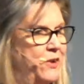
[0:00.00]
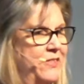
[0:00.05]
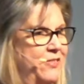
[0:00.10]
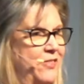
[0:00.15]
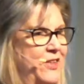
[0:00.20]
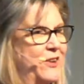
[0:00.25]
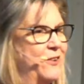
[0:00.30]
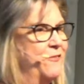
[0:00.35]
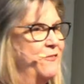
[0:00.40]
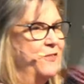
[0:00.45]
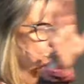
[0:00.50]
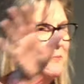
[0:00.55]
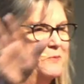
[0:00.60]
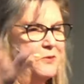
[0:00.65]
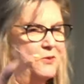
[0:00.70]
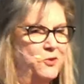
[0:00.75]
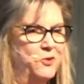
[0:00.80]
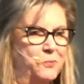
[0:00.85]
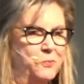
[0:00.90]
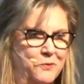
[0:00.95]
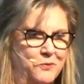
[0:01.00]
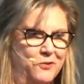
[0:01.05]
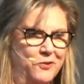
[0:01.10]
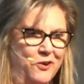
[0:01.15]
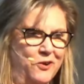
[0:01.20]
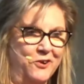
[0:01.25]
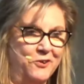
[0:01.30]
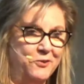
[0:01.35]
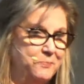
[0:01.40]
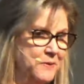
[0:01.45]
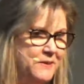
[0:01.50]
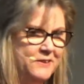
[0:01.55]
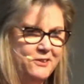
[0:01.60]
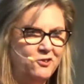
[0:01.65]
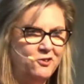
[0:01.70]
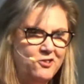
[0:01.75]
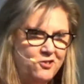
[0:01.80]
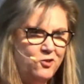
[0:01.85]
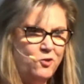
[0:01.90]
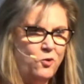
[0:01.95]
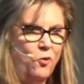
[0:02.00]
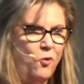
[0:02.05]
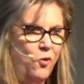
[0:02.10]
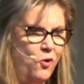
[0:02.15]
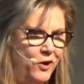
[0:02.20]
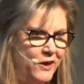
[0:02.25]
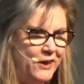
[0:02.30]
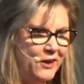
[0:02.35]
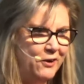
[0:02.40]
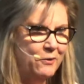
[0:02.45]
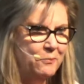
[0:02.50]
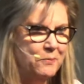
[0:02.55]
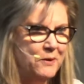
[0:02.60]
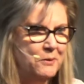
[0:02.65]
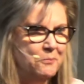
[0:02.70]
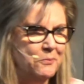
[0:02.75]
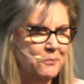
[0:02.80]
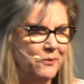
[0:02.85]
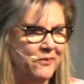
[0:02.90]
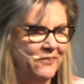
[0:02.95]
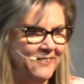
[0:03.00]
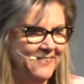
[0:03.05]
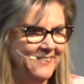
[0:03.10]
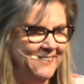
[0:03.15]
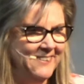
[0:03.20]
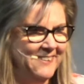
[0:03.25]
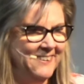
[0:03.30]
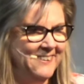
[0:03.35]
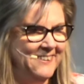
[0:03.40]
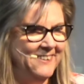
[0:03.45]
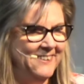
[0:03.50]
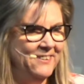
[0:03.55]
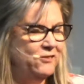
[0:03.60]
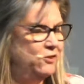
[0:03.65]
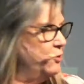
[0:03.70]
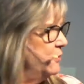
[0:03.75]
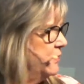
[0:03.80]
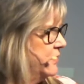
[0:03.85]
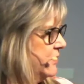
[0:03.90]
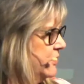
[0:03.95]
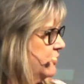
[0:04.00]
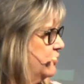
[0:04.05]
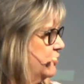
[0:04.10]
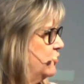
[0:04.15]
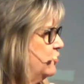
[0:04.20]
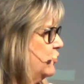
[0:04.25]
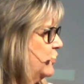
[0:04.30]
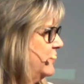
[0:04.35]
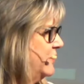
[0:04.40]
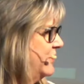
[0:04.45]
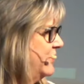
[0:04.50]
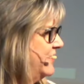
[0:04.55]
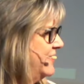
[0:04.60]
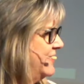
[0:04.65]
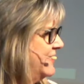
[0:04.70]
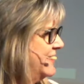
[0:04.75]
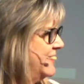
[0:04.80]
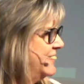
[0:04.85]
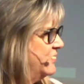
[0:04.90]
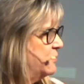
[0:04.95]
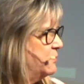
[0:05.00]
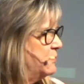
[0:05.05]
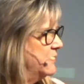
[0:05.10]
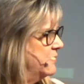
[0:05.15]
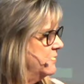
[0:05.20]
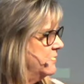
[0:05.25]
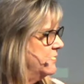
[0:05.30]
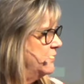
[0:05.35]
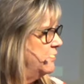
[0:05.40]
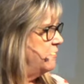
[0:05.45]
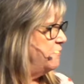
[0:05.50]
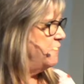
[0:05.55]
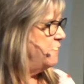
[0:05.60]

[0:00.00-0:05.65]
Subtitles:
we think of them as superstars, but they're just ordinary people doing extraordinary things because they're